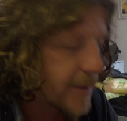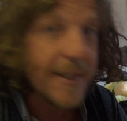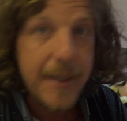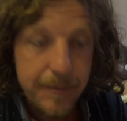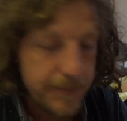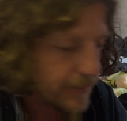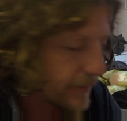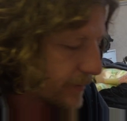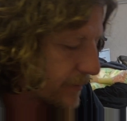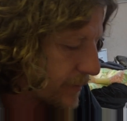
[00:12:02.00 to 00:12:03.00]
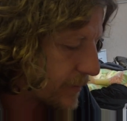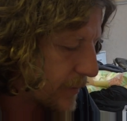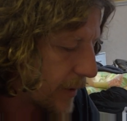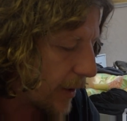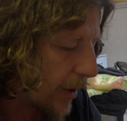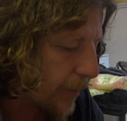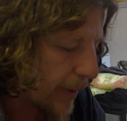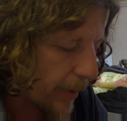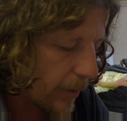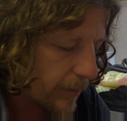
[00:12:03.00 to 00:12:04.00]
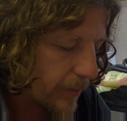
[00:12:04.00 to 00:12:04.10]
seek in other people.